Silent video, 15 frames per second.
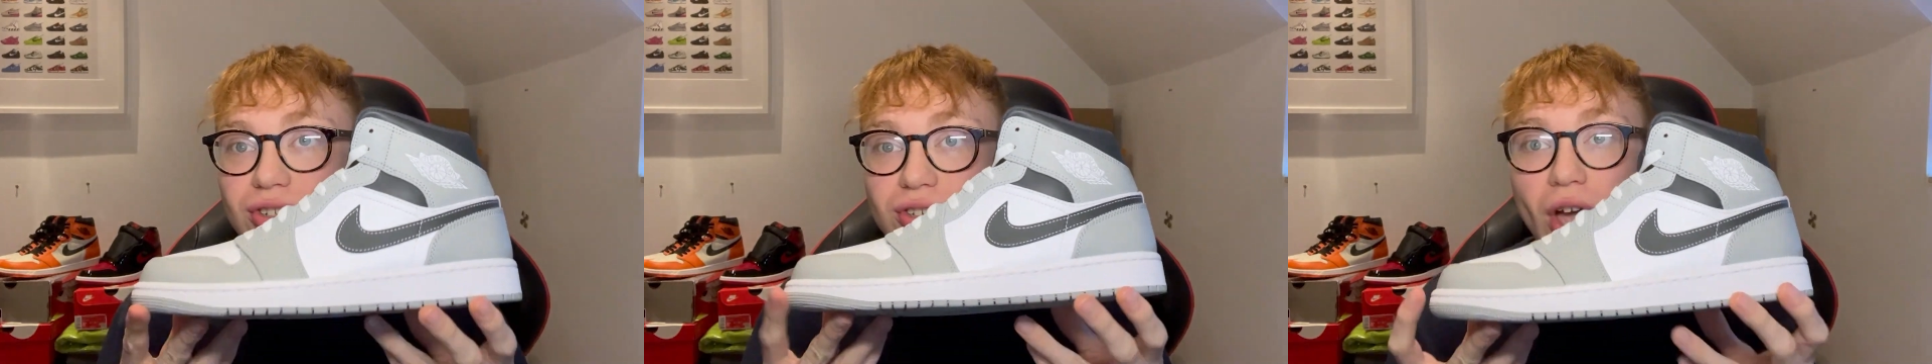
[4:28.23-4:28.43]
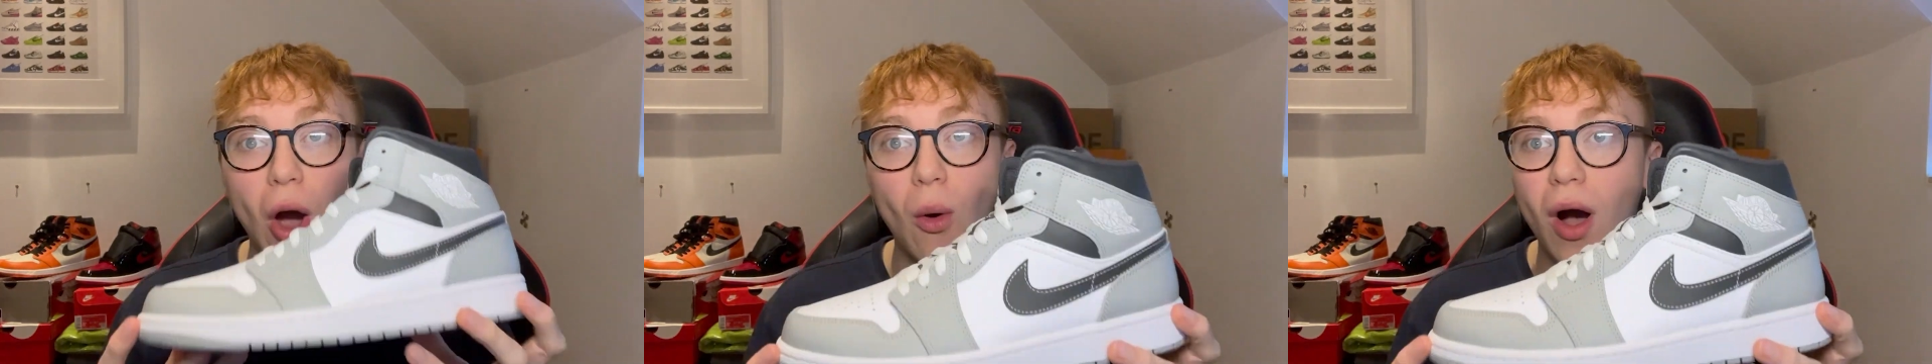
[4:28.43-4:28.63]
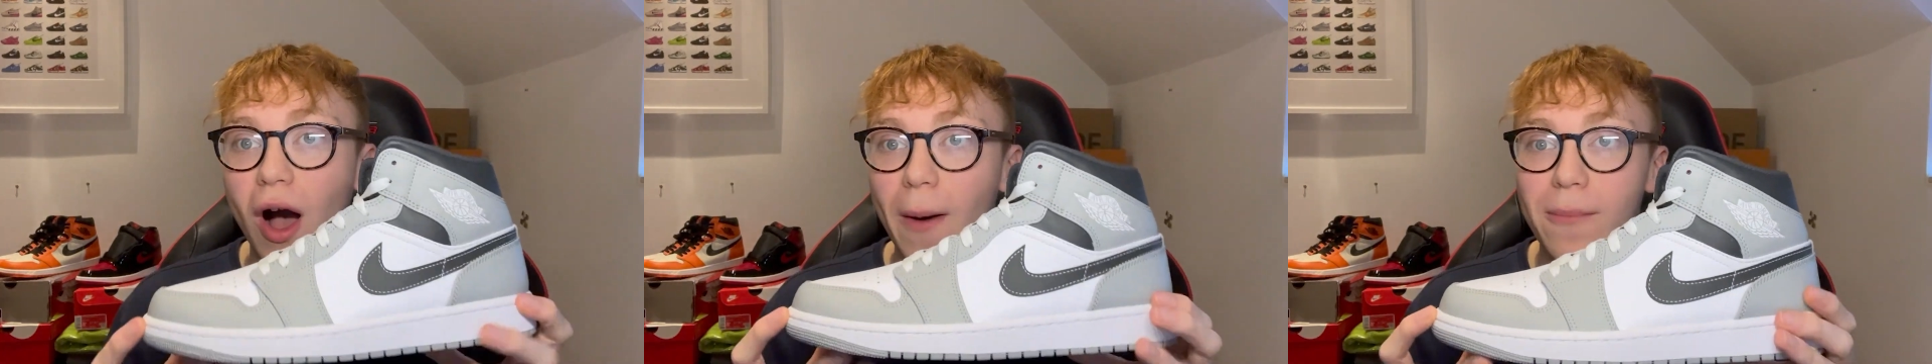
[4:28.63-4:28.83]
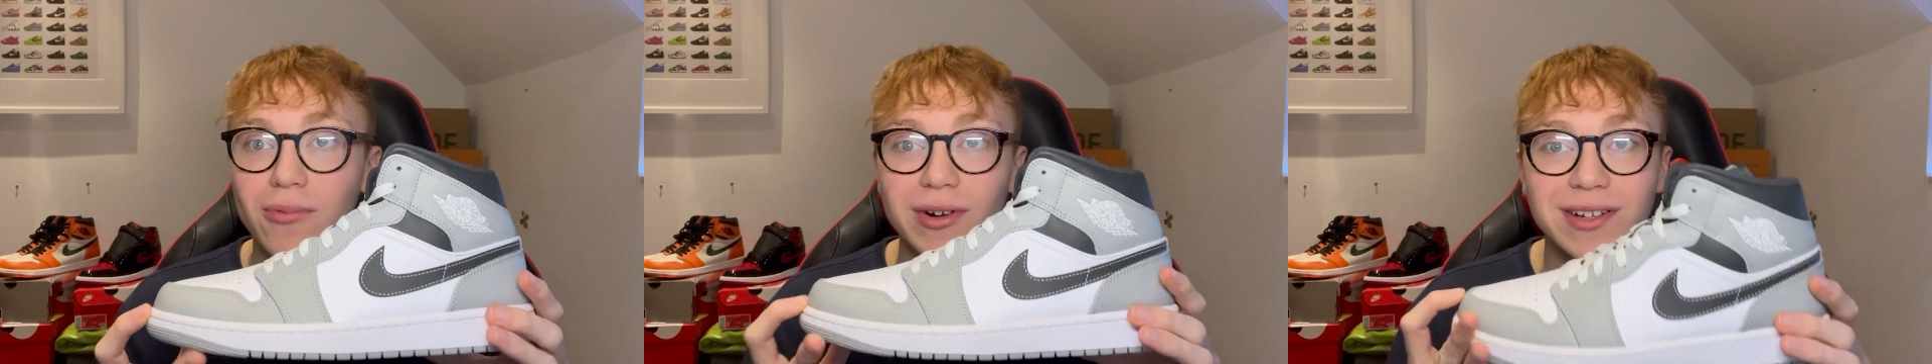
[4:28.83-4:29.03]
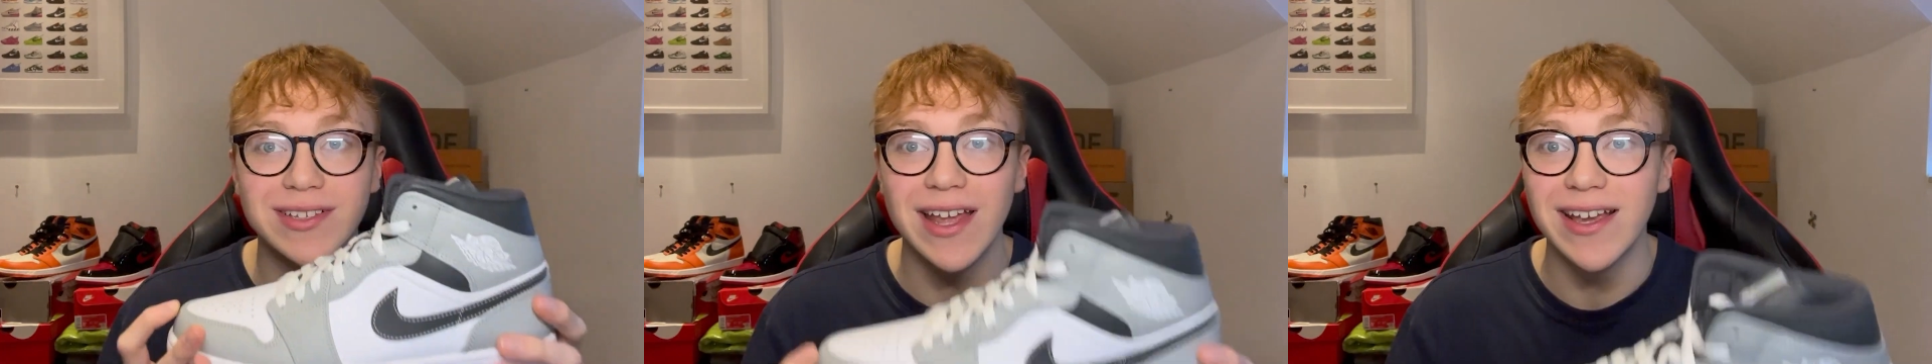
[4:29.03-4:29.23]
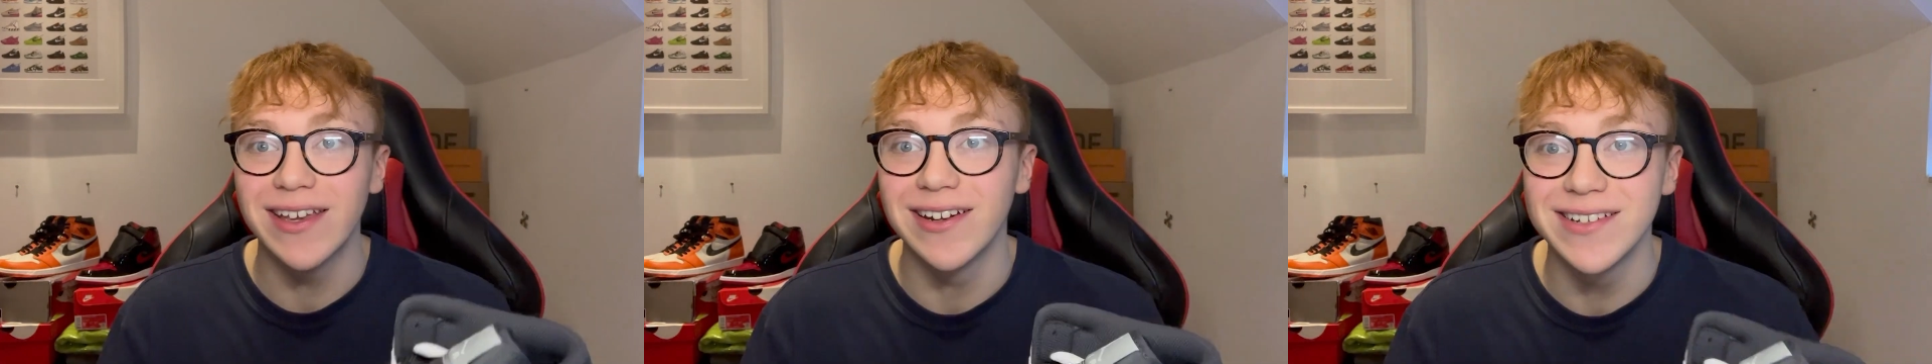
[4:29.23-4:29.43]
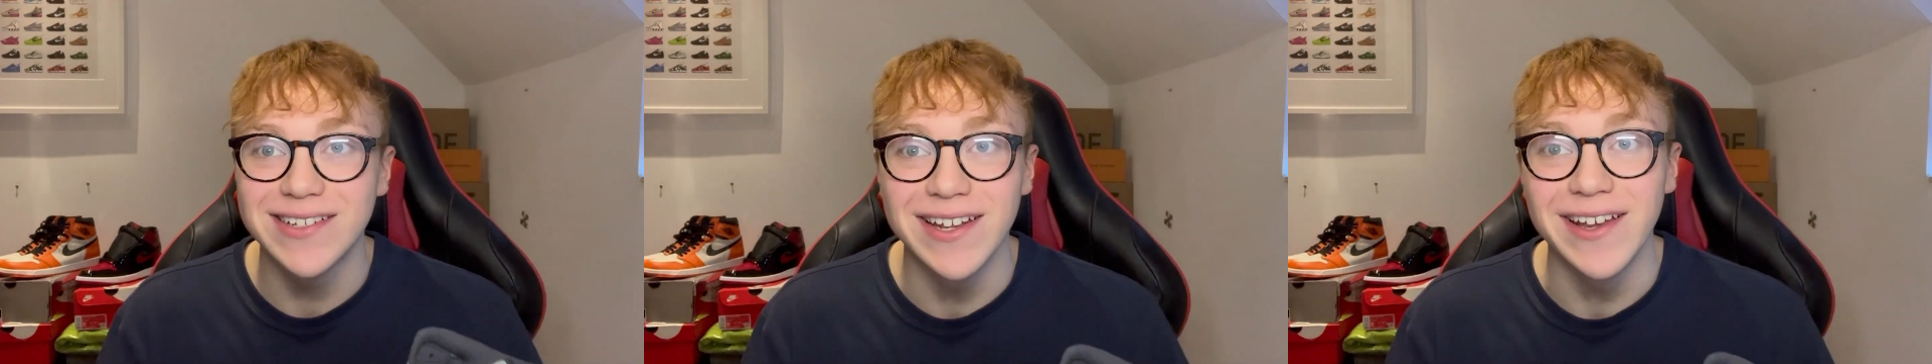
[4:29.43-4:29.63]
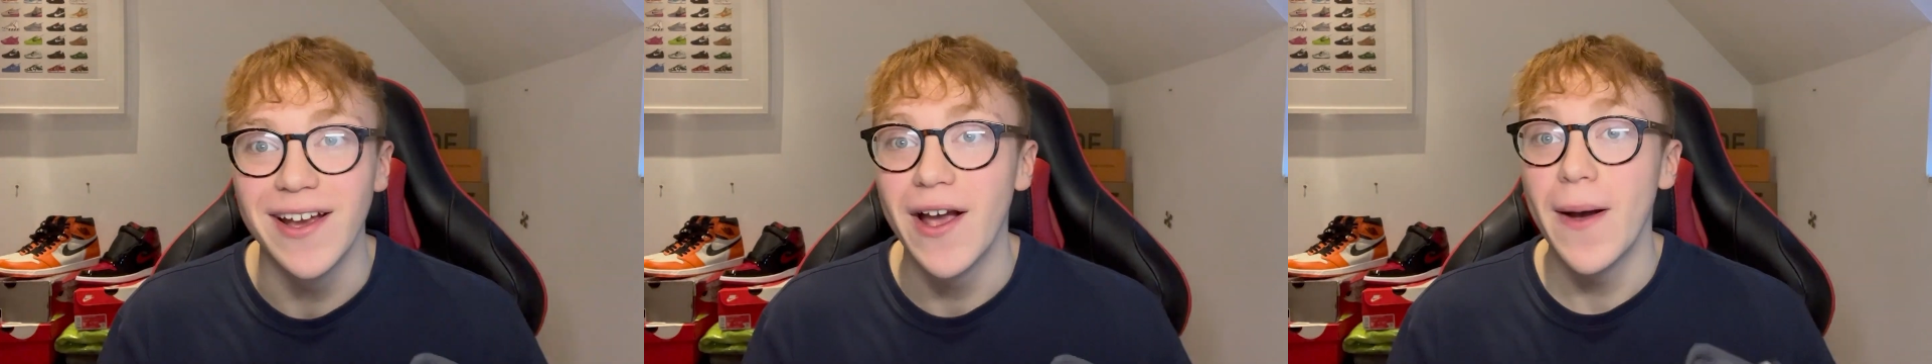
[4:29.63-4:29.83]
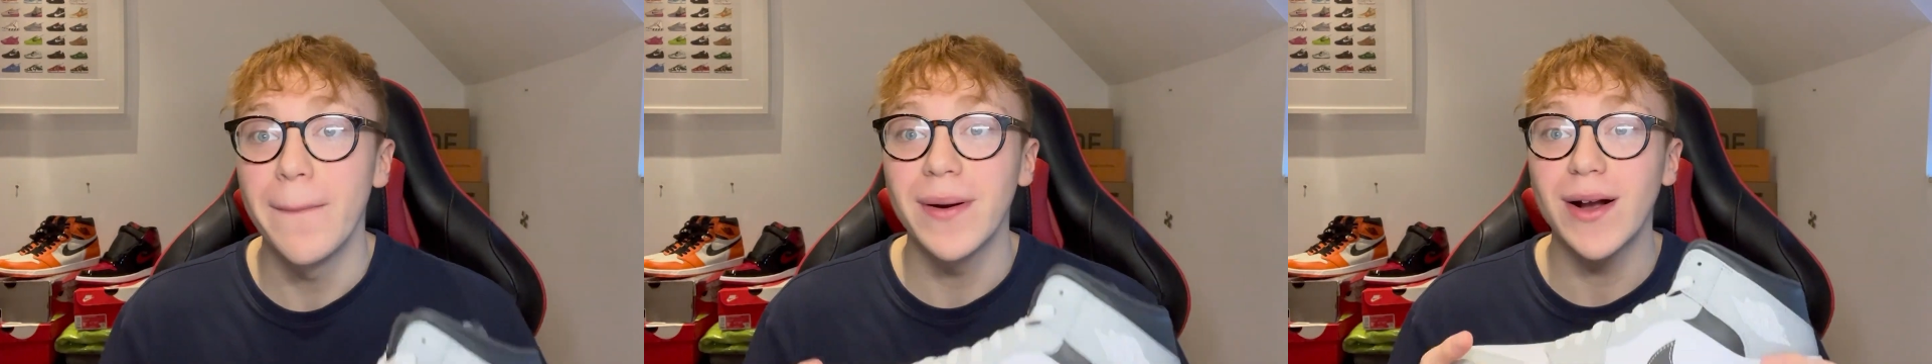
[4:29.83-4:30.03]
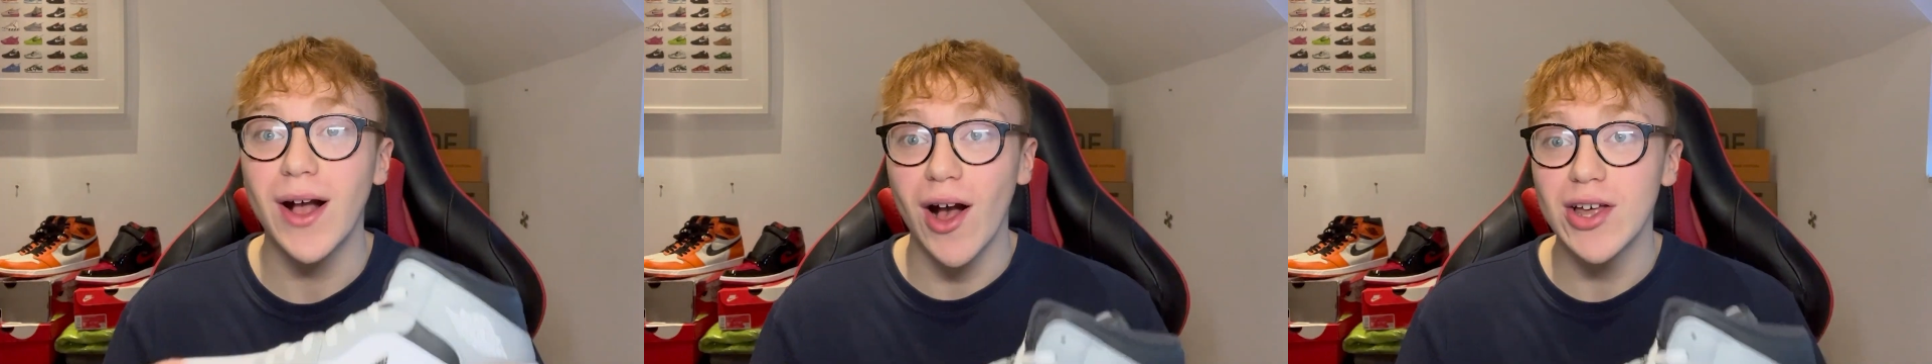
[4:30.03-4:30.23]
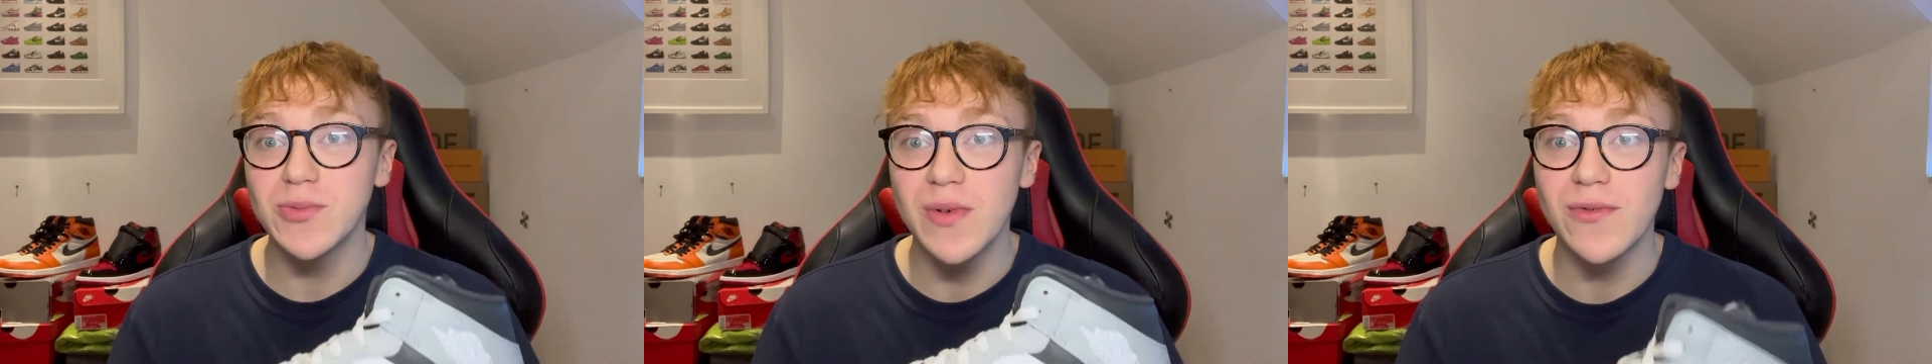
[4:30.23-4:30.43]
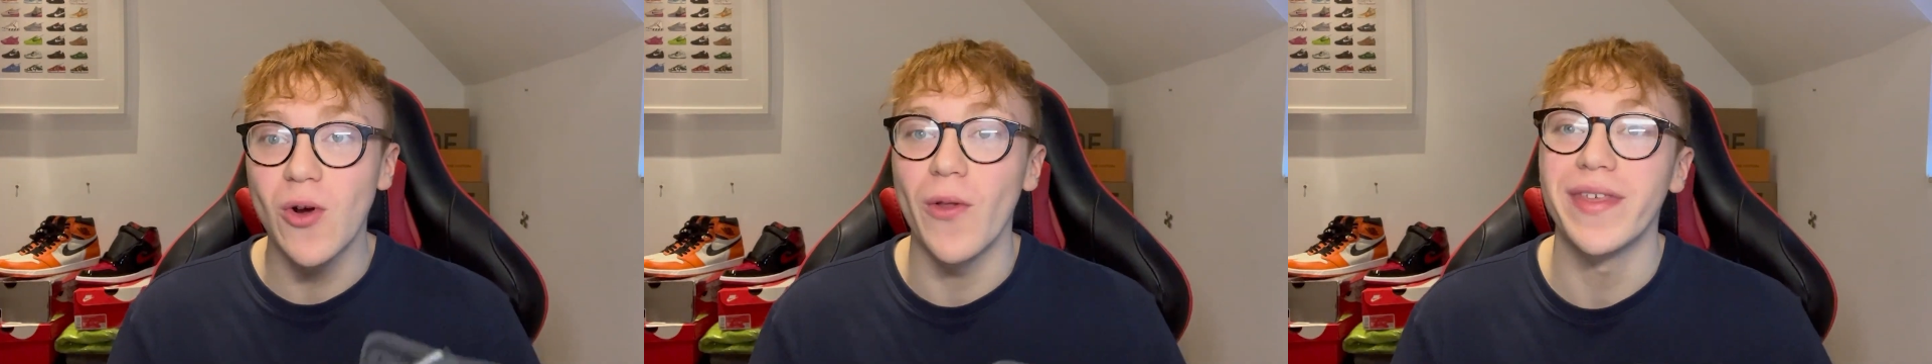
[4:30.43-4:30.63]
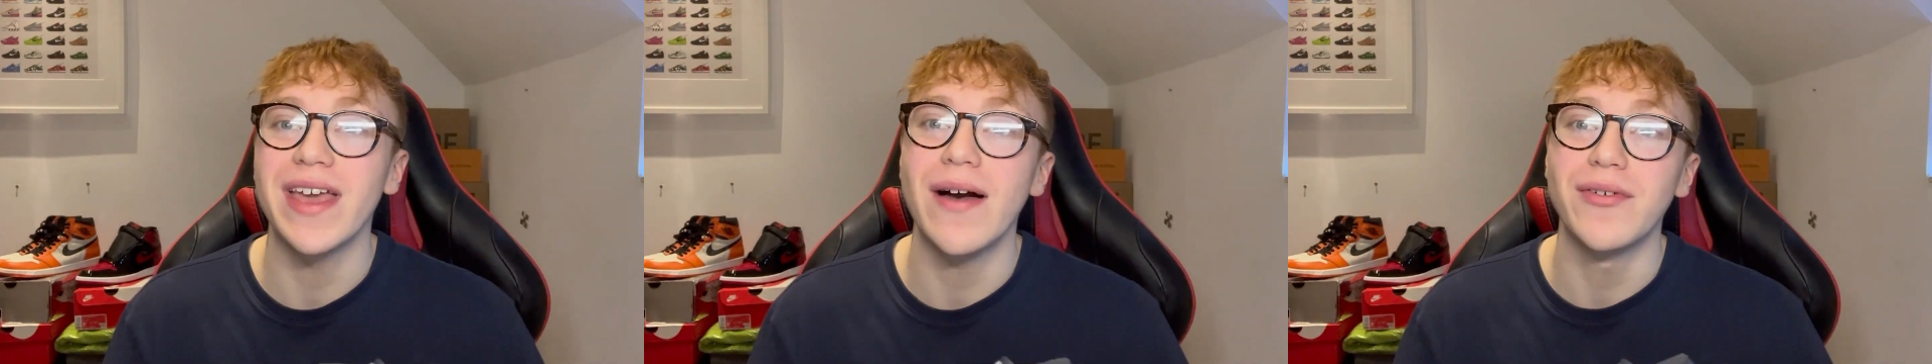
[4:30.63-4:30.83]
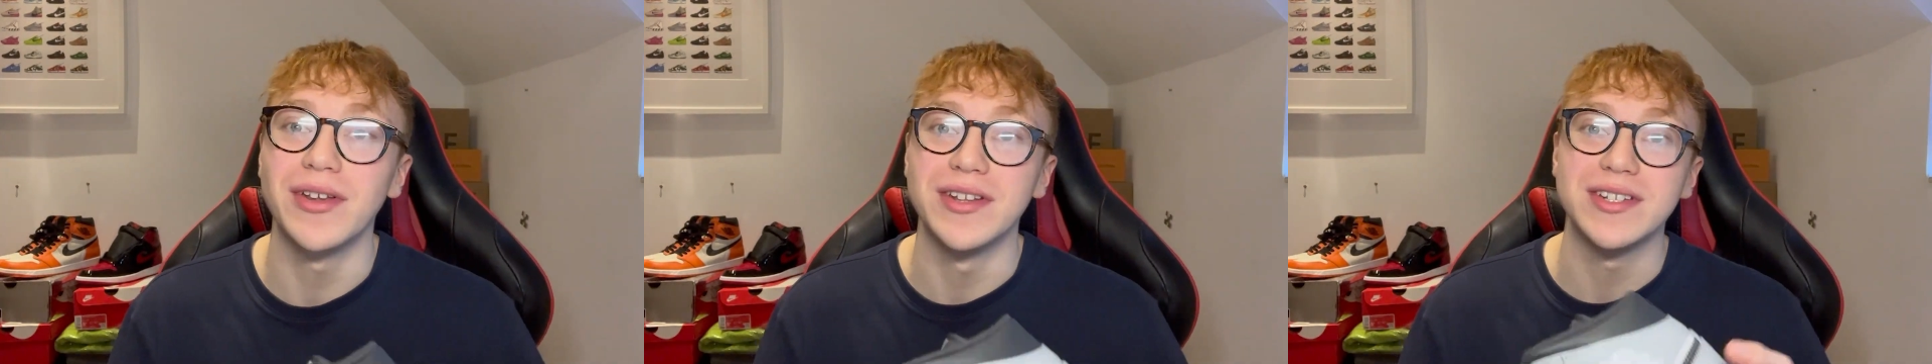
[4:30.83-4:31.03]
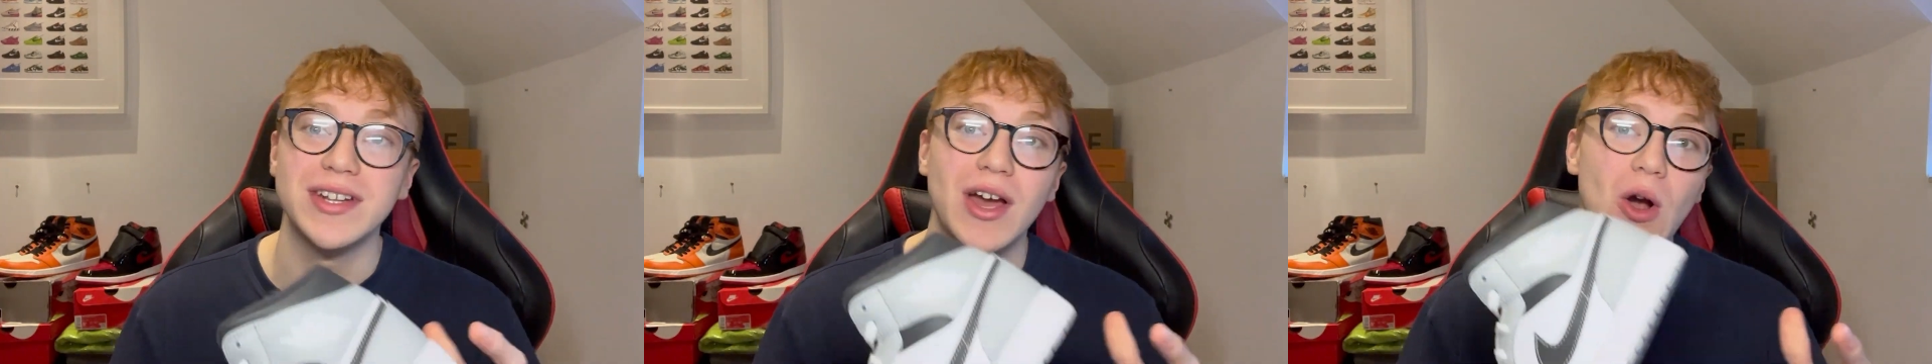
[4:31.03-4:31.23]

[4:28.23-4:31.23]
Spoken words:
go up ridiculously because we've got the evidence.